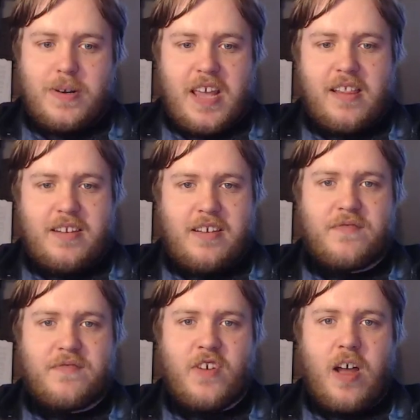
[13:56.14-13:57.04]
talented
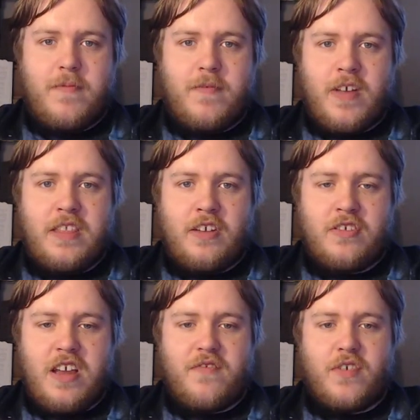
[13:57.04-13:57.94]
and they're
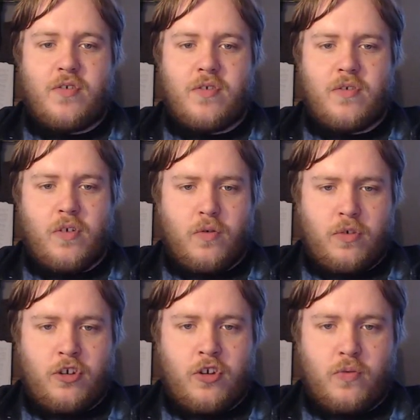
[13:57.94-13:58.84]
there for
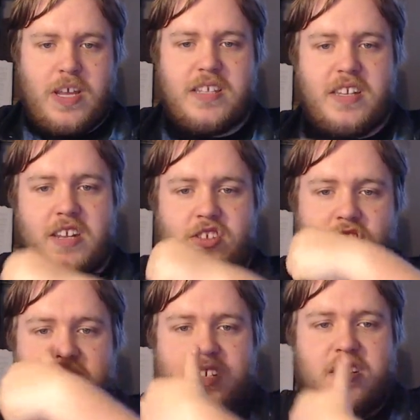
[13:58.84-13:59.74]
good reason. It's
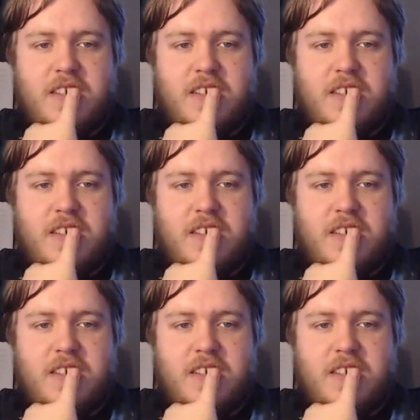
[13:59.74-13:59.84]
just